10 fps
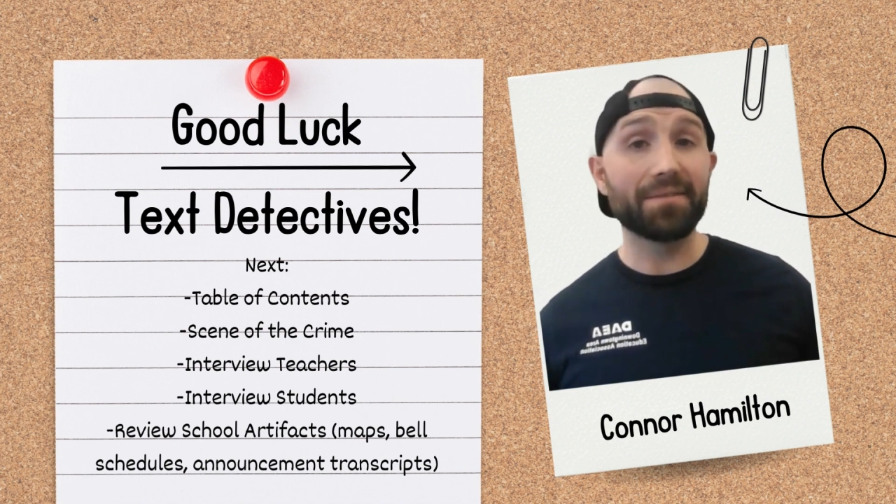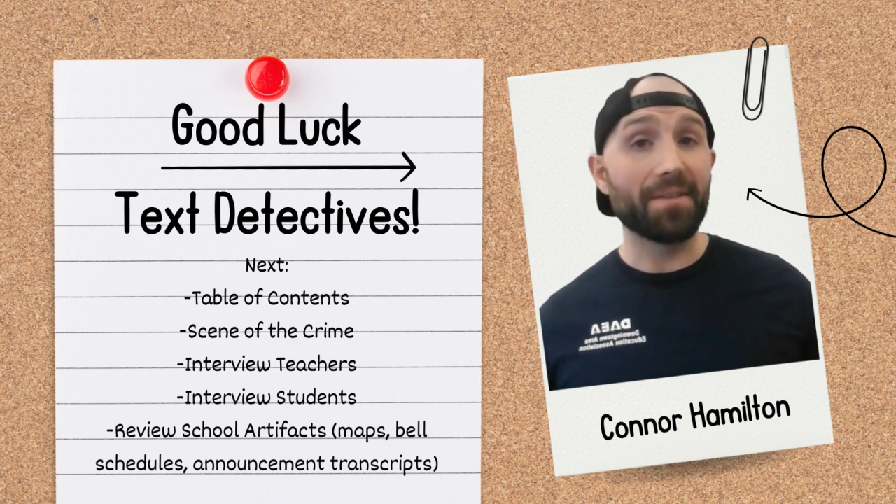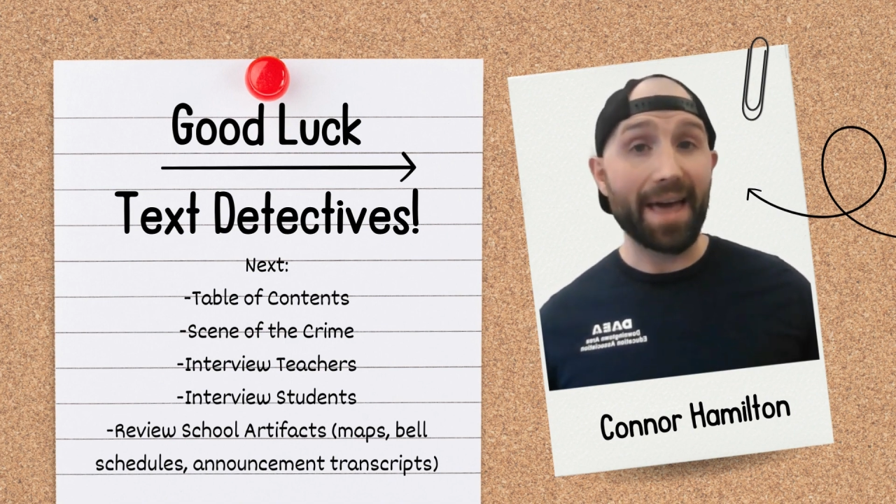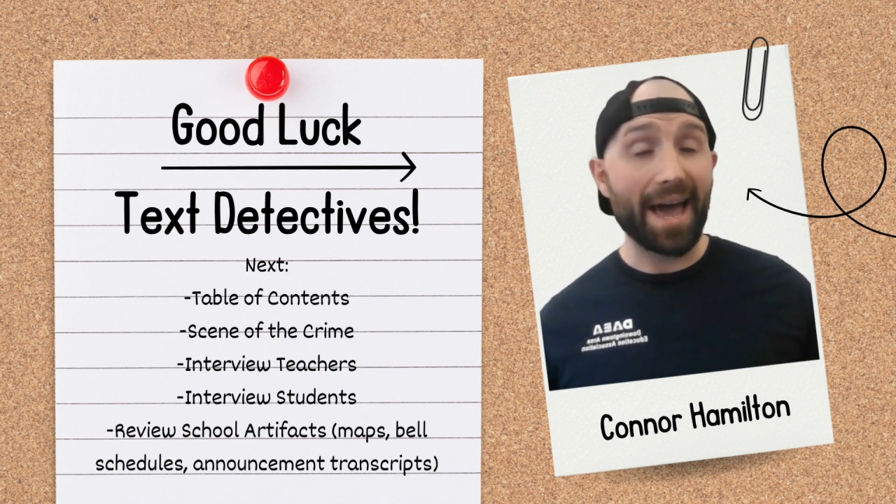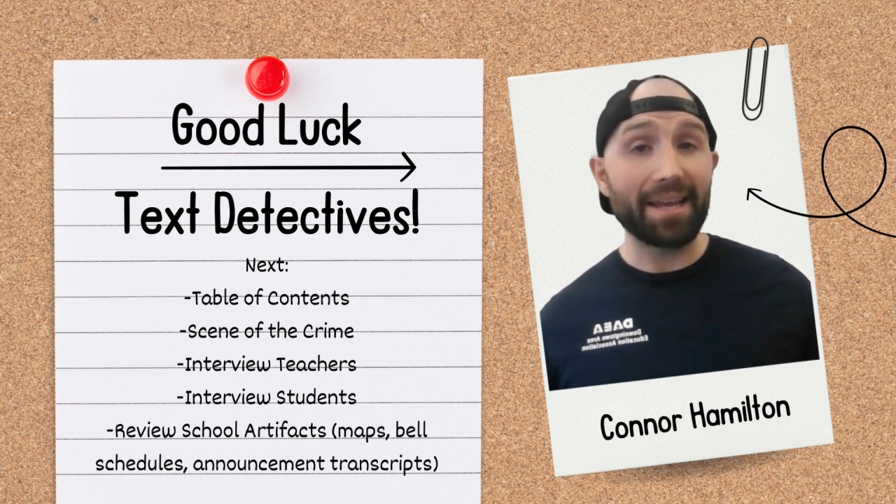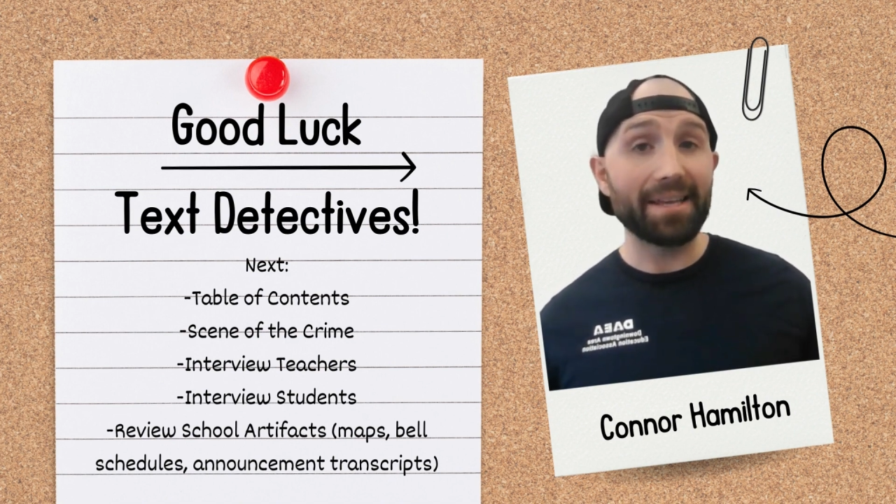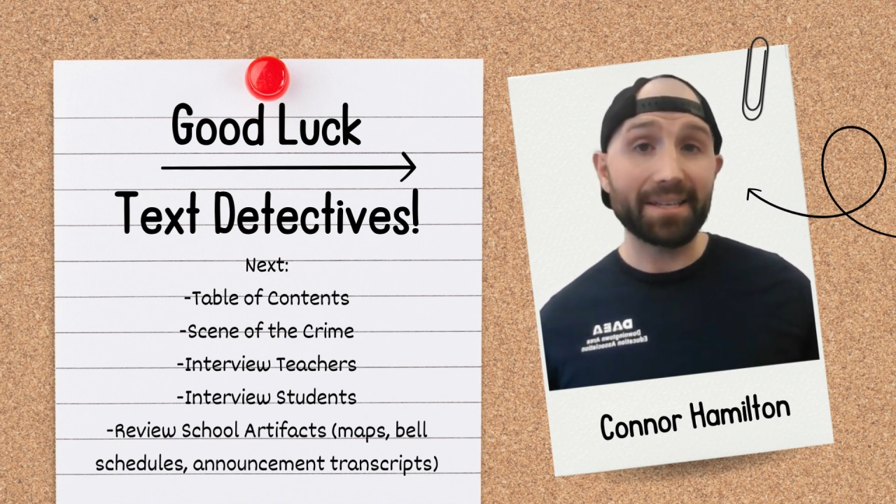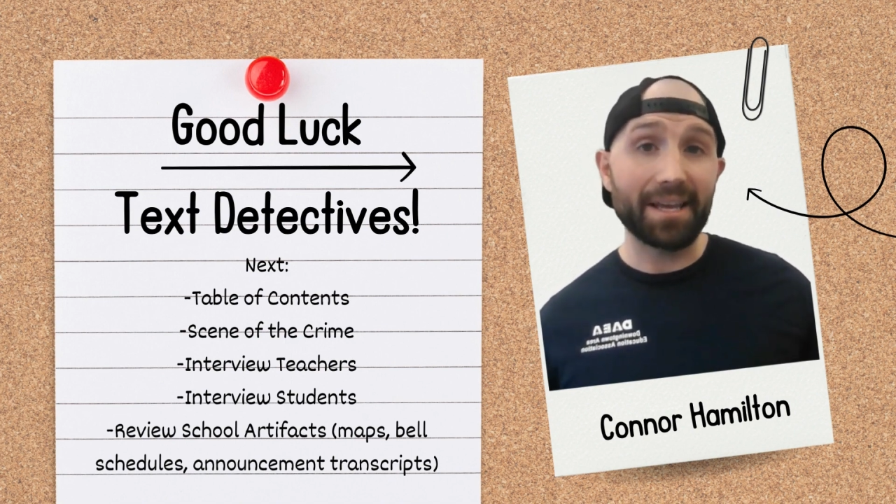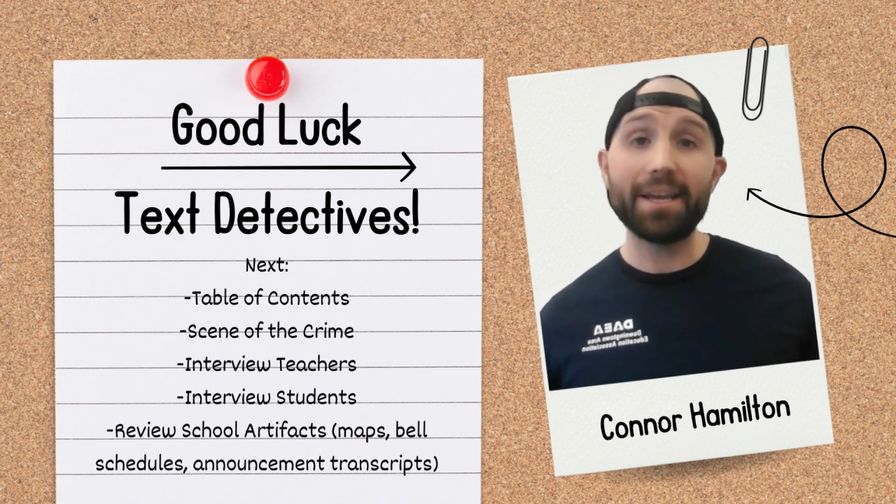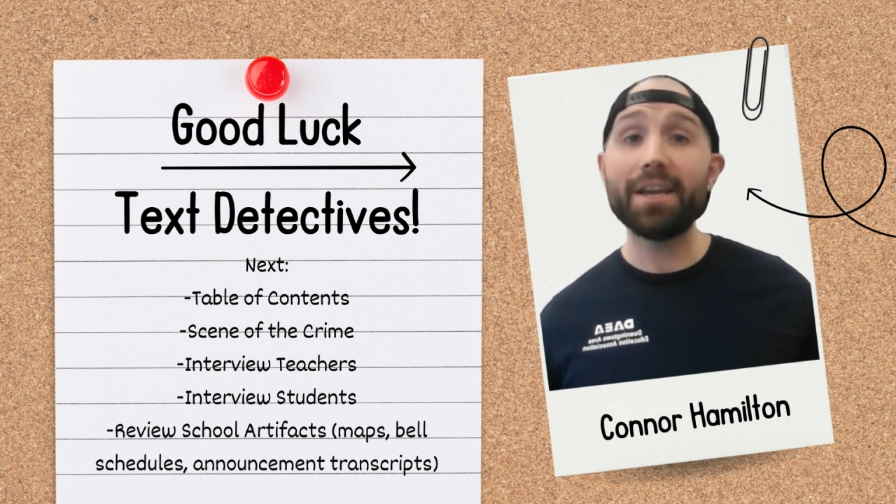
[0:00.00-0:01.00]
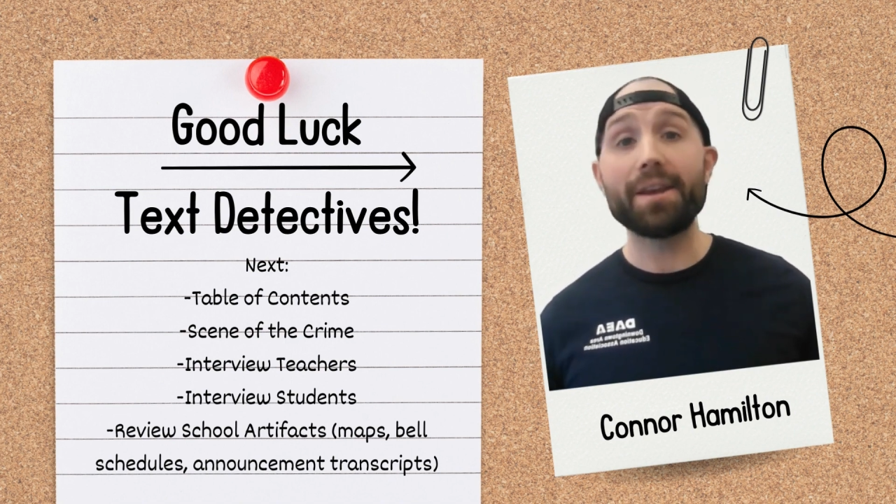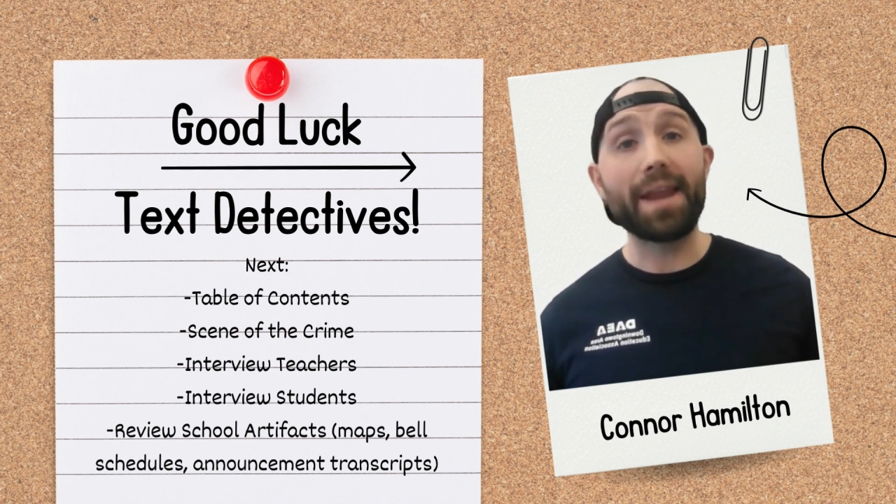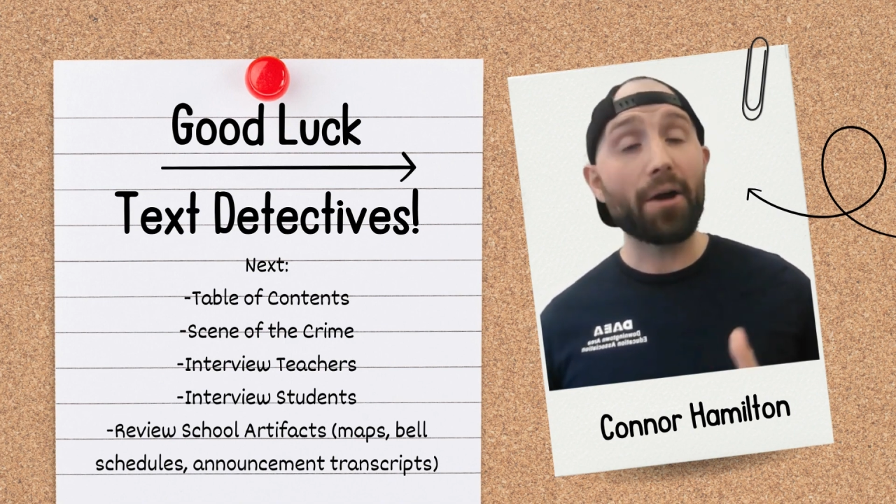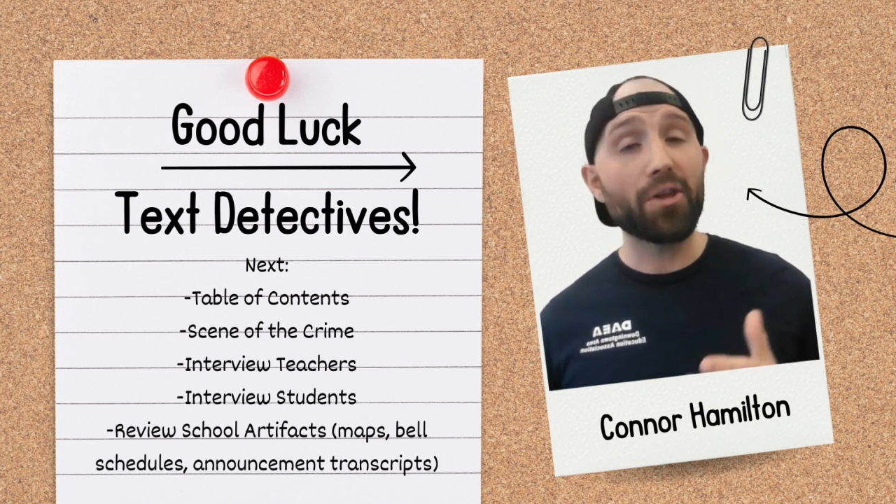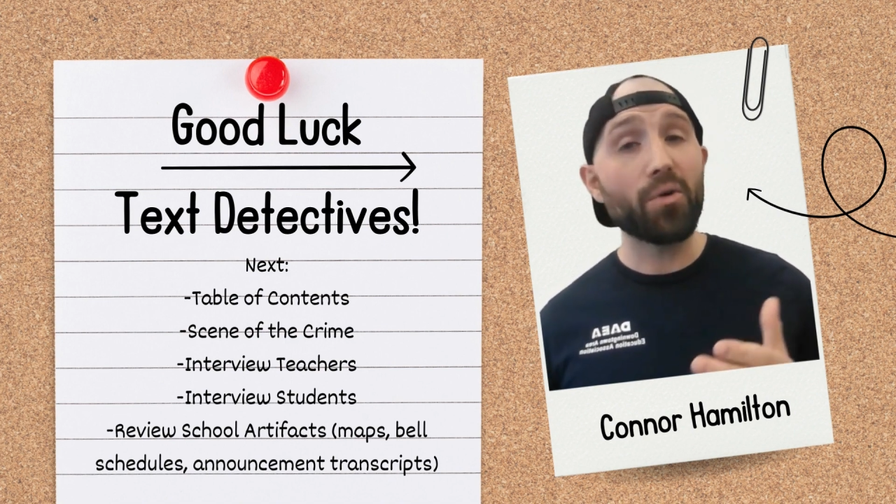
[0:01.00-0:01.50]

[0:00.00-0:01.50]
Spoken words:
that is it. Now you